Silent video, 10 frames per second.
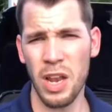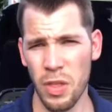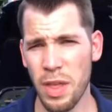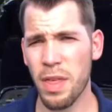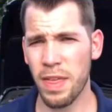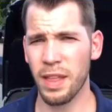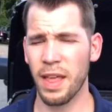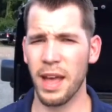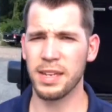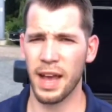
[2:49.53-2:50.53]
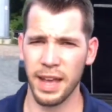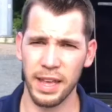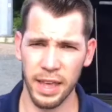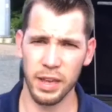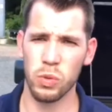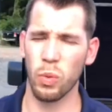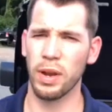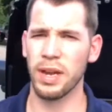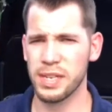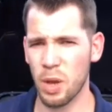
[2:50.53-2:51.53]
Now, the other thing that I get when
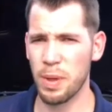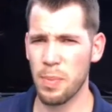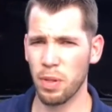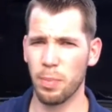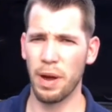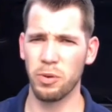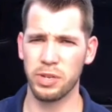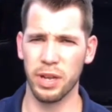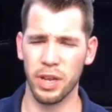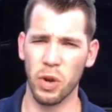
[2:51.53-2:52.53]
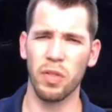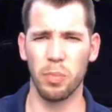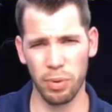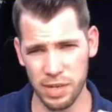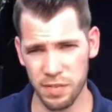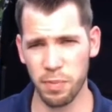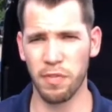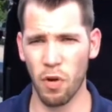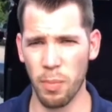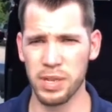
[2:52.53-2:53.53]
I tell people about the impressive
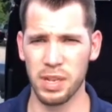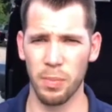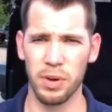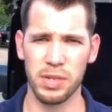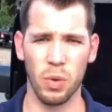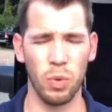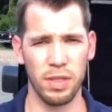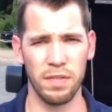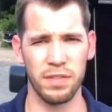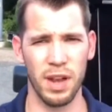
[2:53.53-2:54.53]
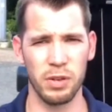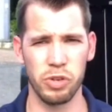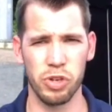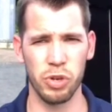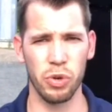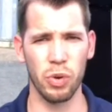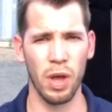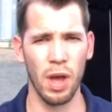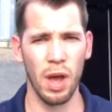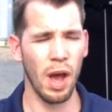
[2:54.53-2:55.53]
performance numbers and what they've done to
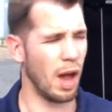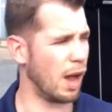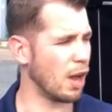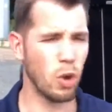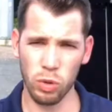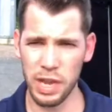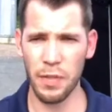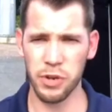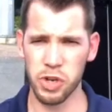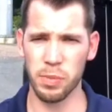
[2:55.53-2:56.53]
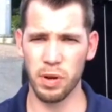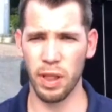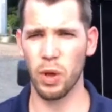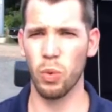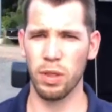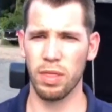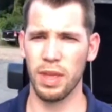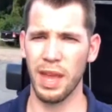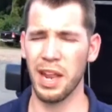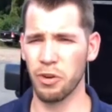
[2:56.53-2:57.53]
cool down the turbo, like with
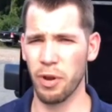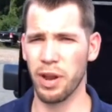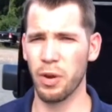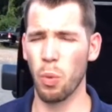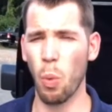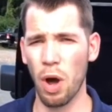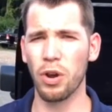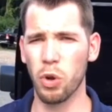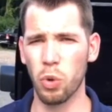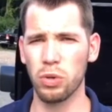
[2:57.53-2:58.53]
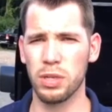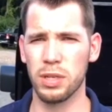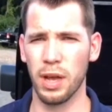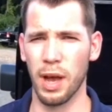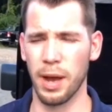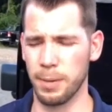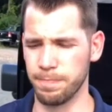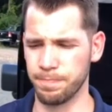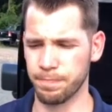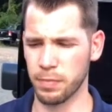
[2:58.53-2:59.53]
the integrated water-cooled
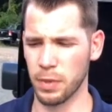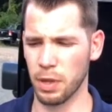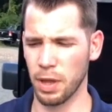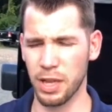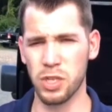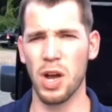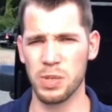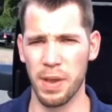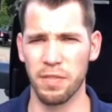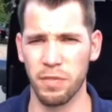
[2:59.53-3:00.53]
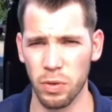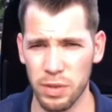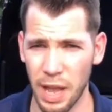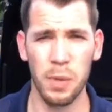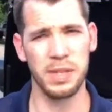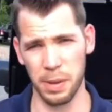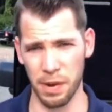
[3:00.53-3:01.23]
exhaust manifold, helps keep